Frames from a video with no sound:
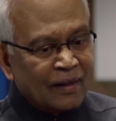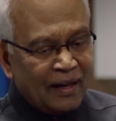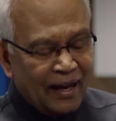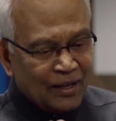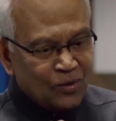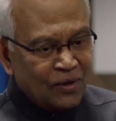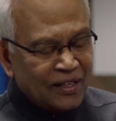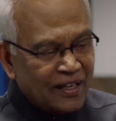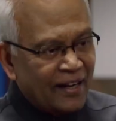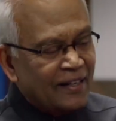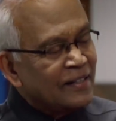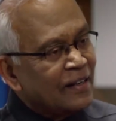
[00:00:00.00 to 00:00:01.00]
As soon as
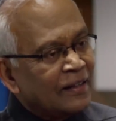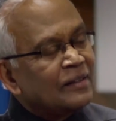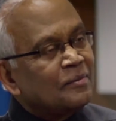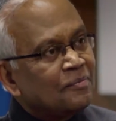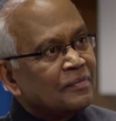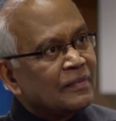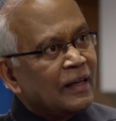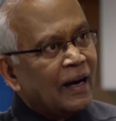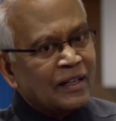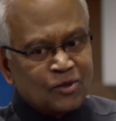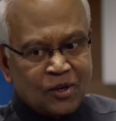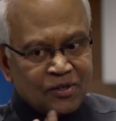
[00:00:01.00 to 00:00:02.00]
I entered,
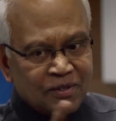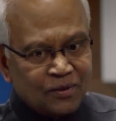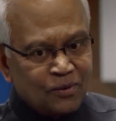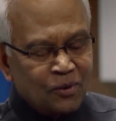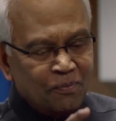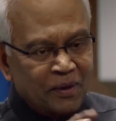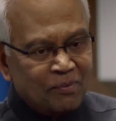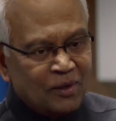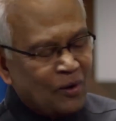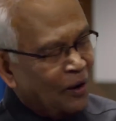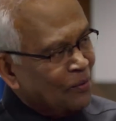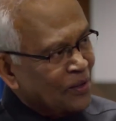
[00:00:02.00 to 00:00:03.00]
I saw two
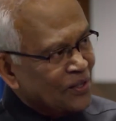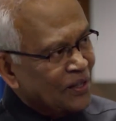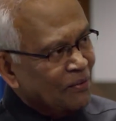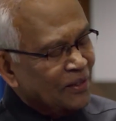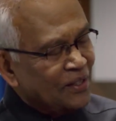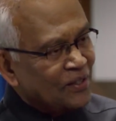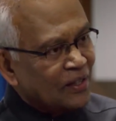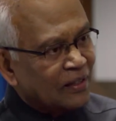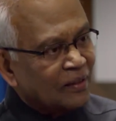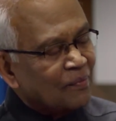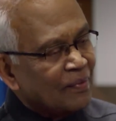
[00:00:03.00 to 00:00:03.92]
people conversing with each other.